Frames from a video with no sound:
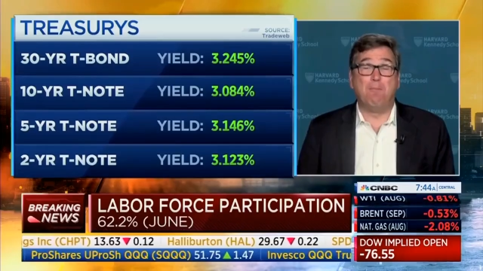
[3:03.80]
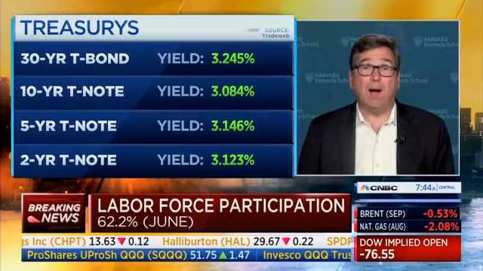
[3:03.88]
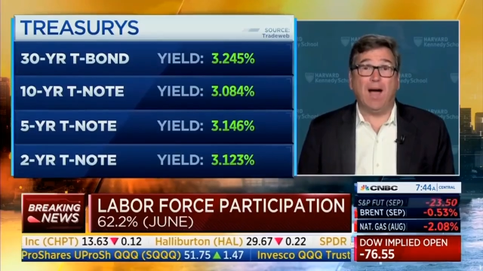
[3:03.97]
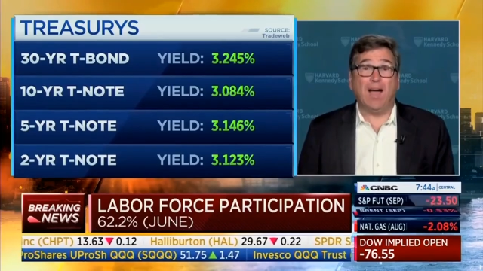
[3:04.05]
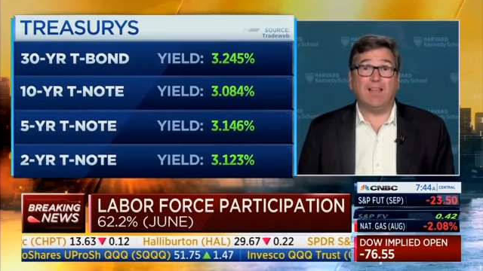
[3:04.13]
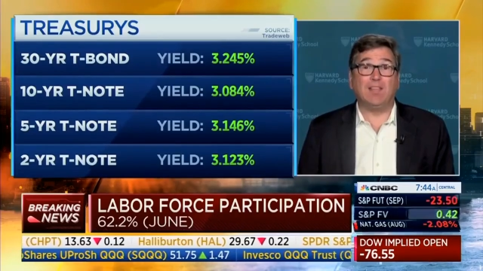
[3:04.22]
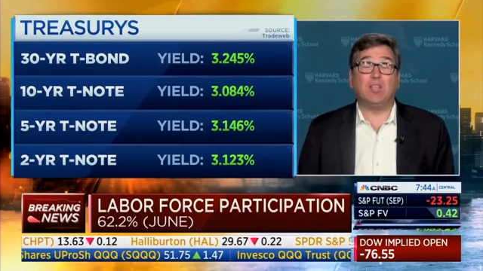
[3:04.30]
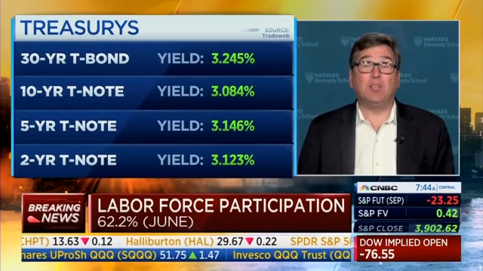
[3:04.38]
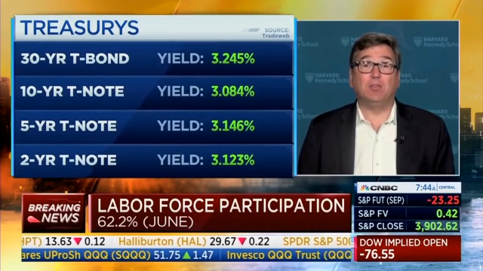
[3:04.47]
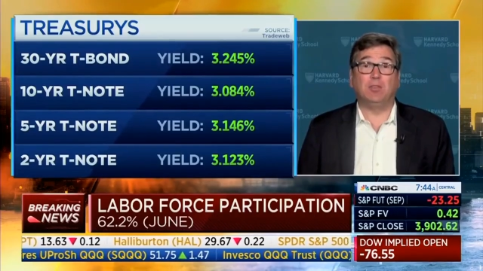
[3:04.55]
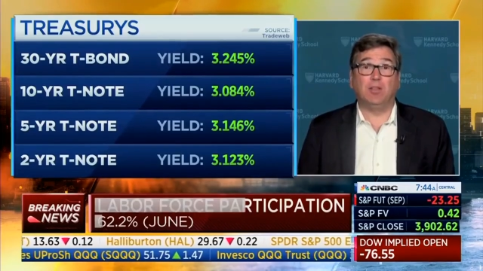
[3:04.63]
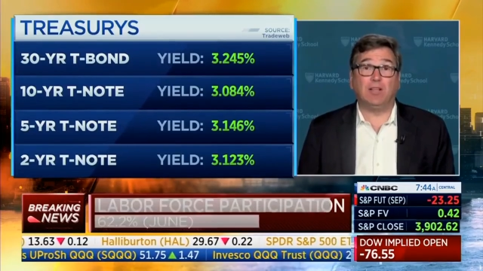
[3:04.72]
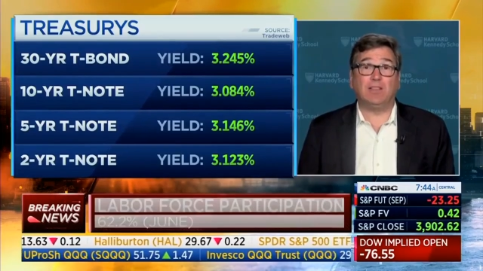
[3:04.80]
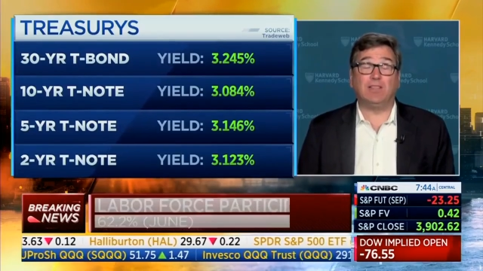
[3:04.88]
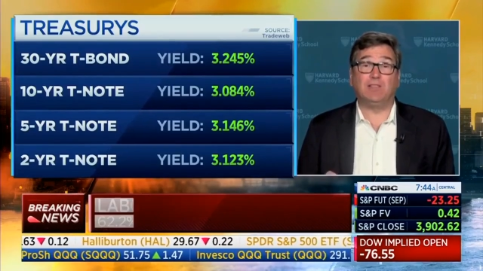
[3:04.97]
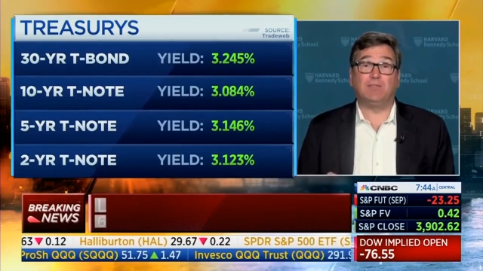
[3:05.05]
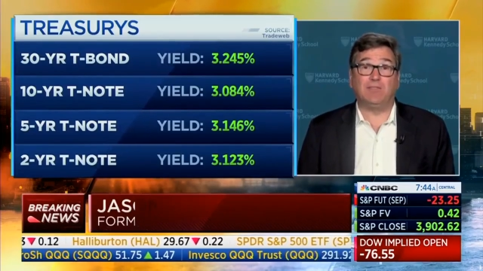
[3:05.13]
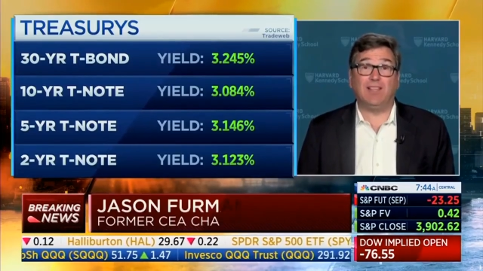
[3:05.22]
But you look at the
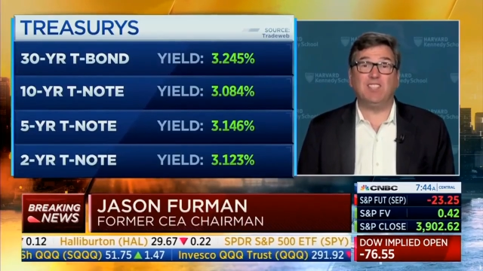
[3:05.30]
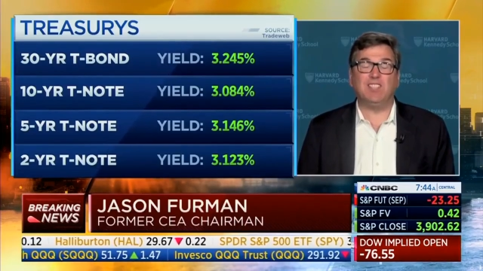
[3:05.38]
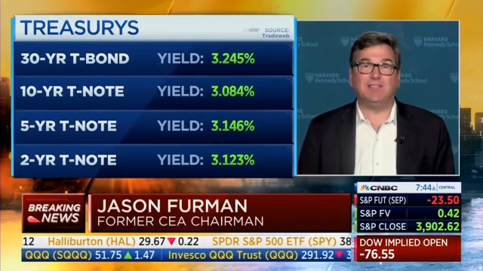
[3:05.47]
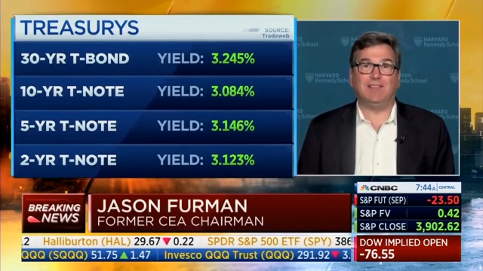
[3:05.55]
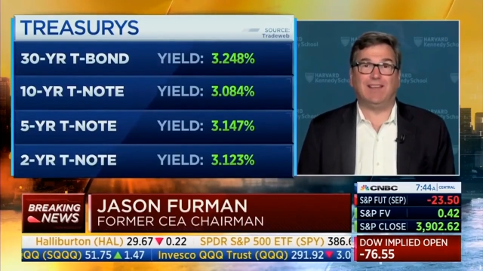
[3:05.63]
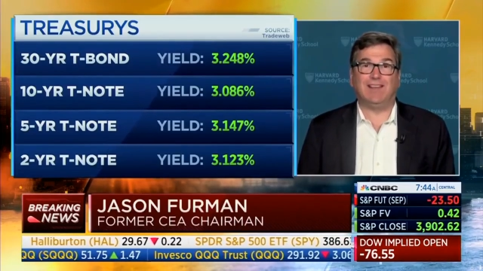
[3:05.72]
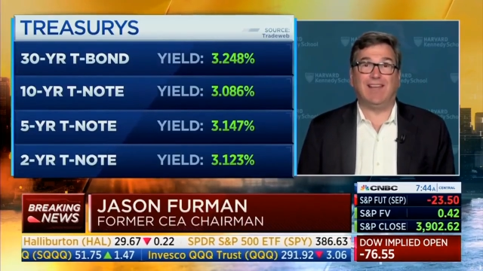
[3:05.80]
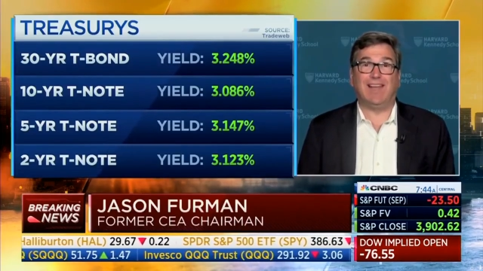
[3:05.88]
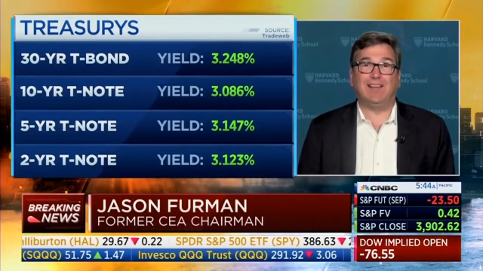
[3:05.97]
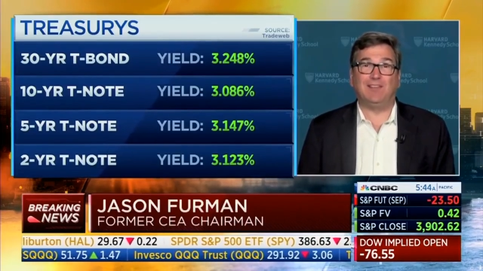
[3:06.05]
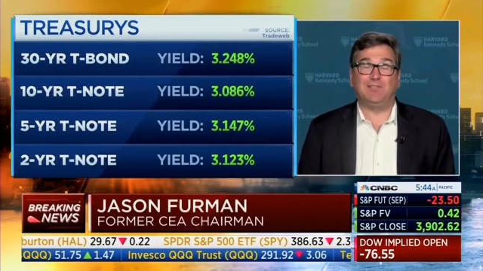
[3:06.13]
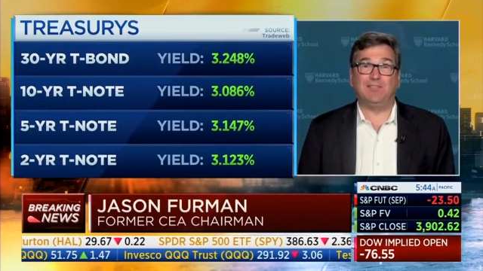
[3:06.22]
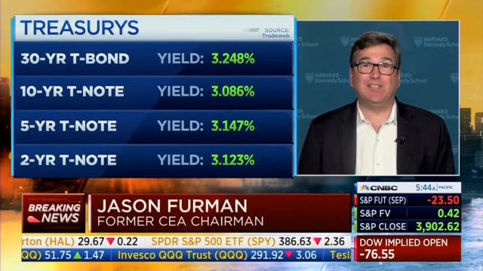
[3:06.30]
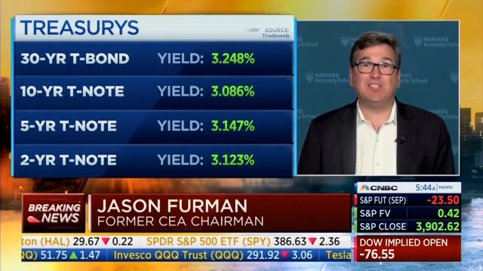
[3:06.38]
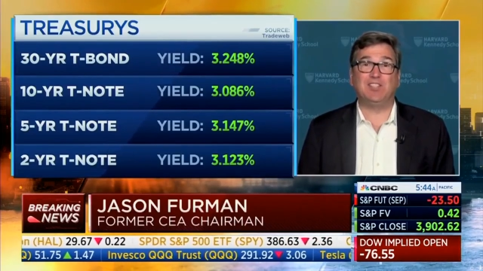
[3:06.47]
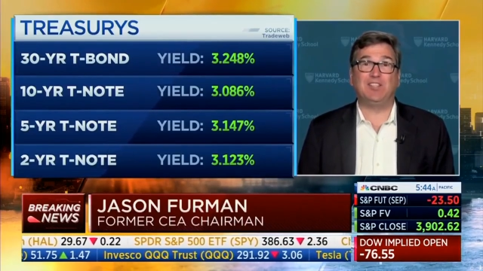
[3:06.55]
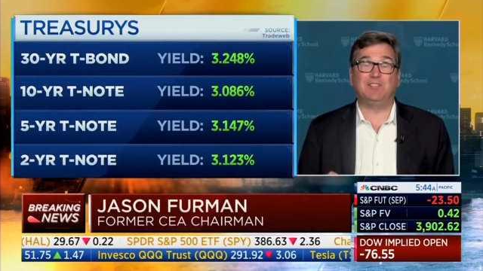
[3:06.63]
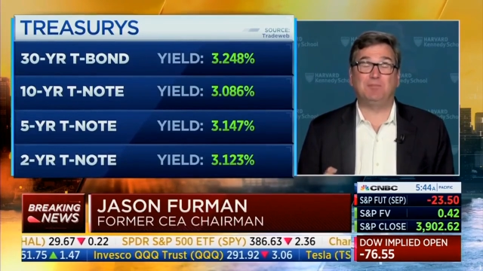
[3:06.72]
inflation data, and
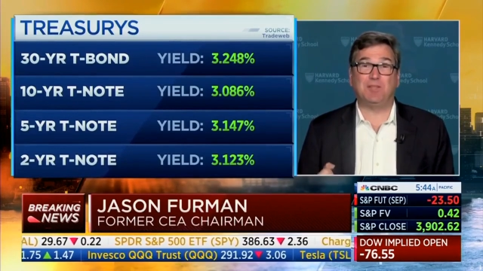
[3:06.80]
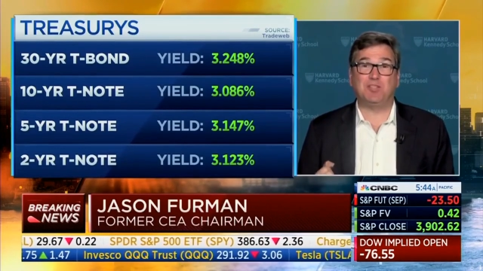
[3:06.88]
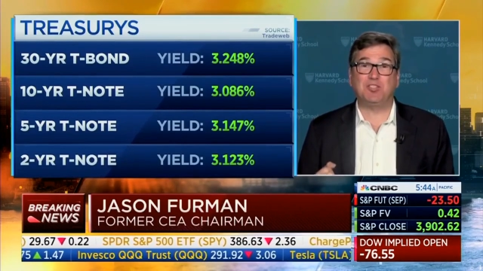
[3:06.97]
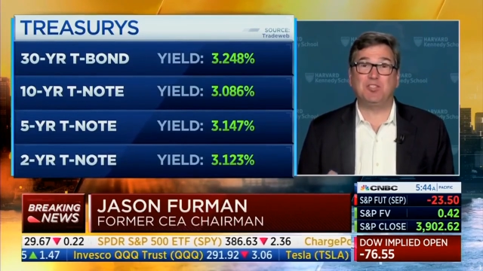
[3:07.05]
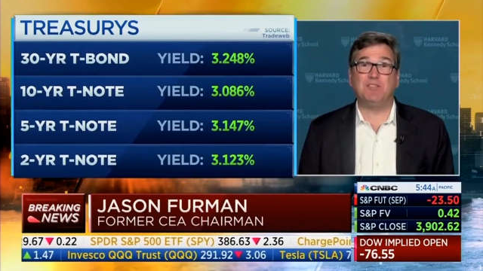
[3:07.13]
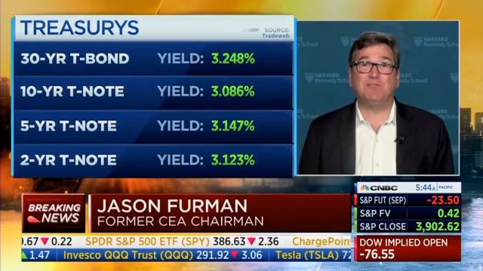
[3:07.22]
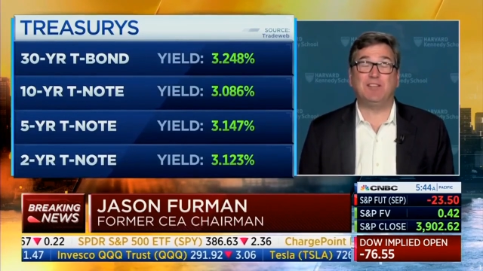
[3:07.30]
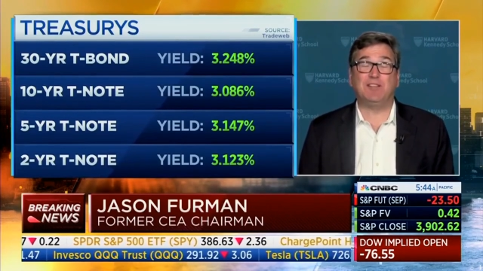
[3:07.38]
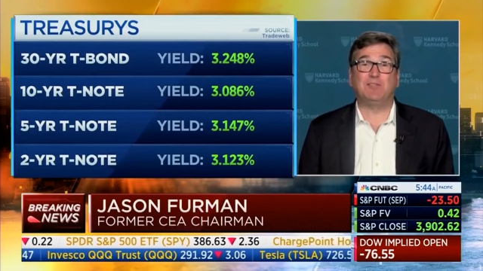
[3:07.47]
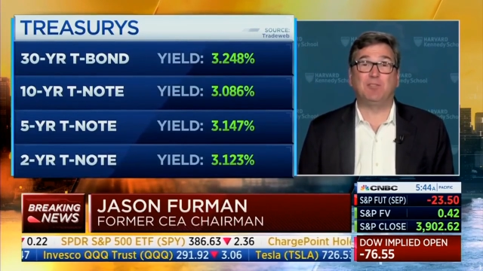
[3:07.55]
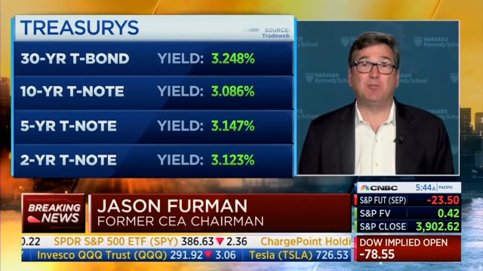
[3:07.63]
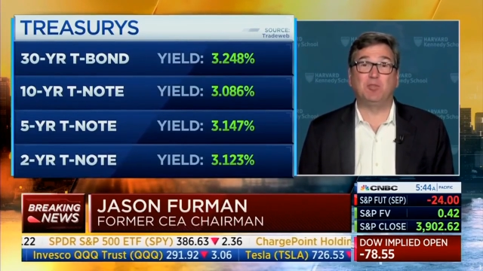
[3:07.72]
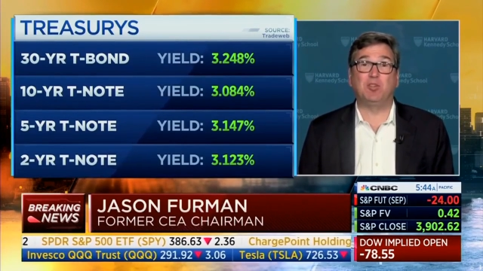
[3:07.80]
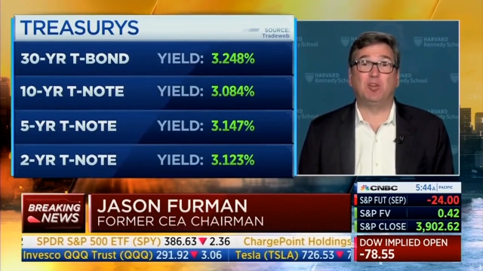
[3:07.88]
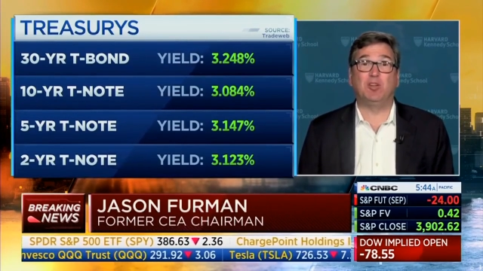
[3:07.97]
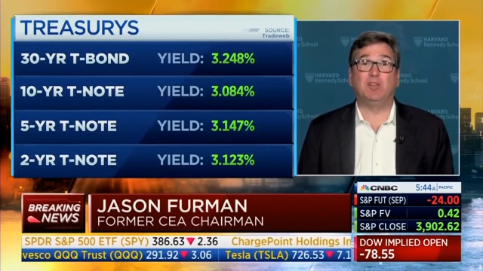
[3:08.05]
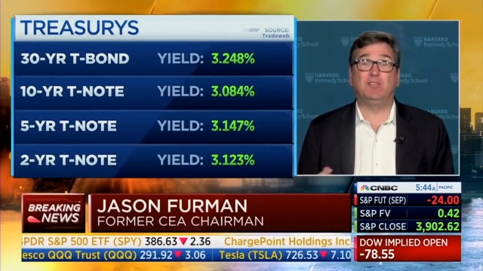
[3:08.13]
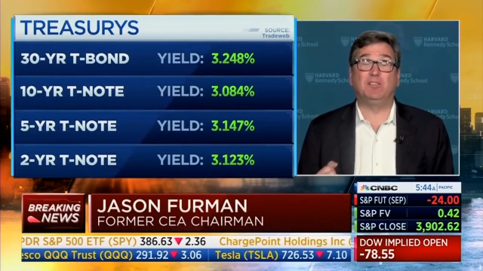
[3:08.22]
inflation has been shifting from
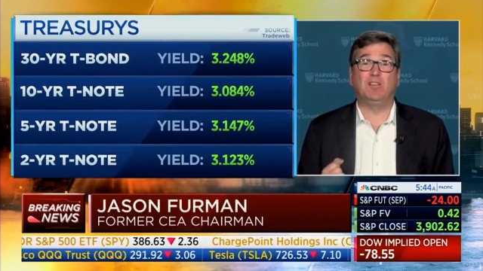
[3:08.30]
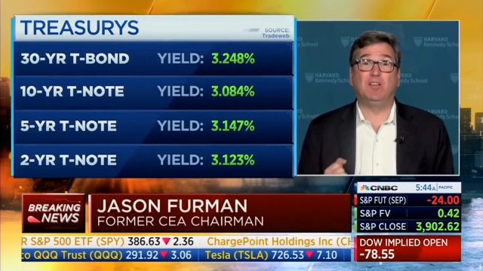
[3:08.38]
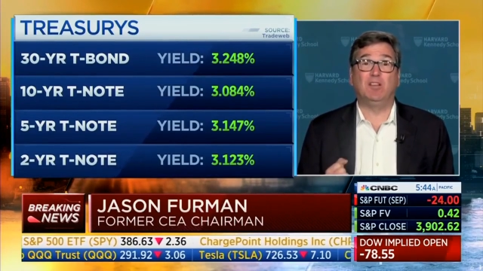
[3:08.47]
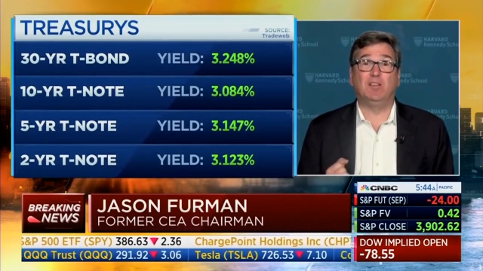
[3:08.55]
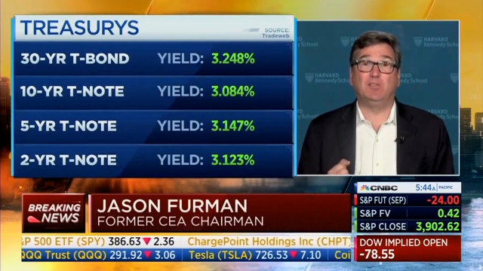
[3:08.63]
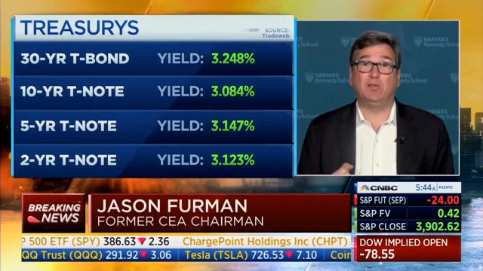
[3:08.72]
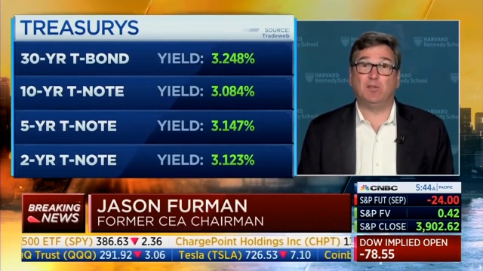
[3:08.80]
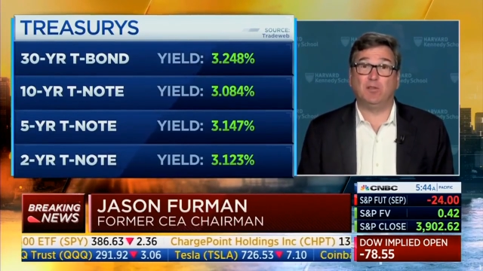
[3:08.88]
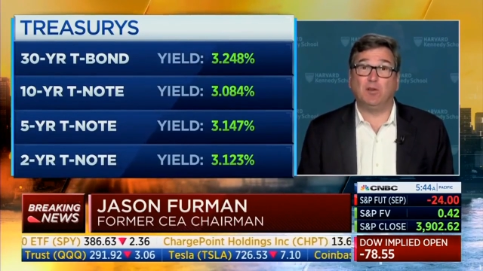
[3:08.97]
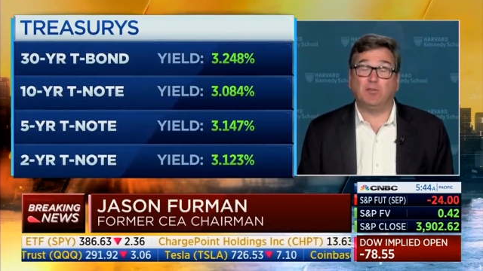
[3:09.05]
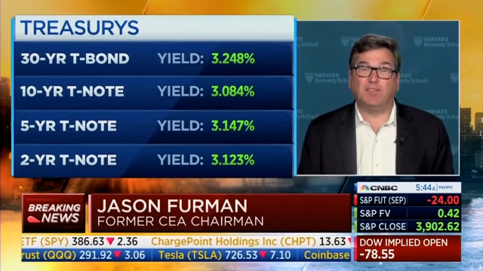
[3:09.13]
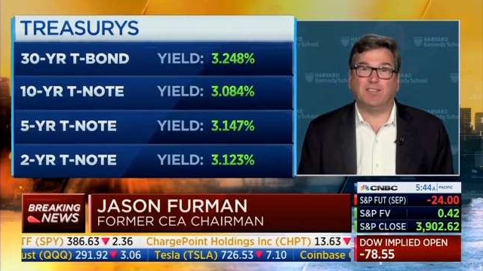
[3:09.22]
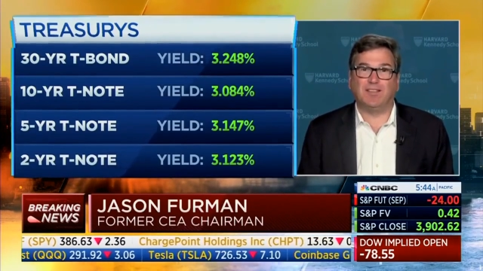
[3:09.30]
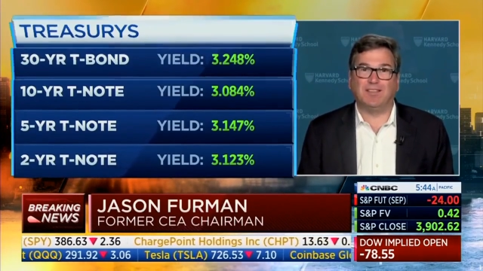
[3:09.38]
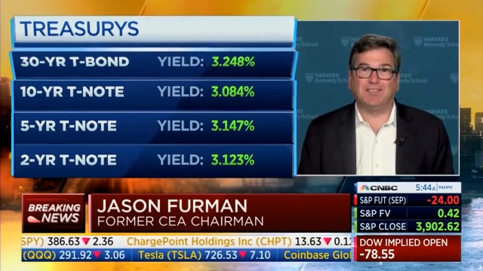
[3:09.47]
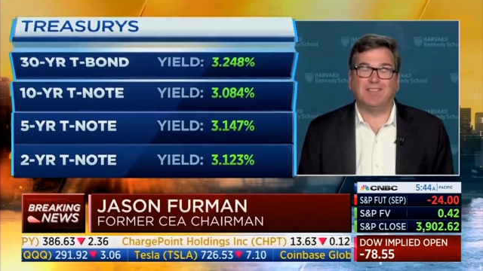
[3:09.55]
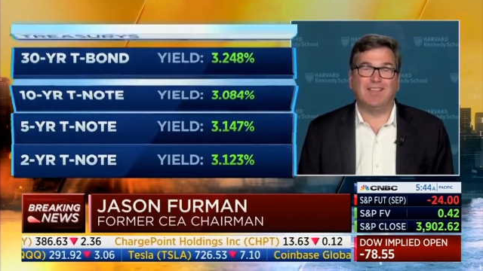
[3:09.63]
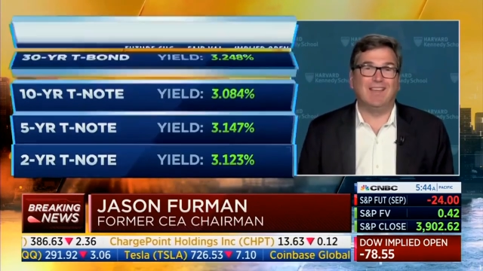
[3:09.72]
goods to services.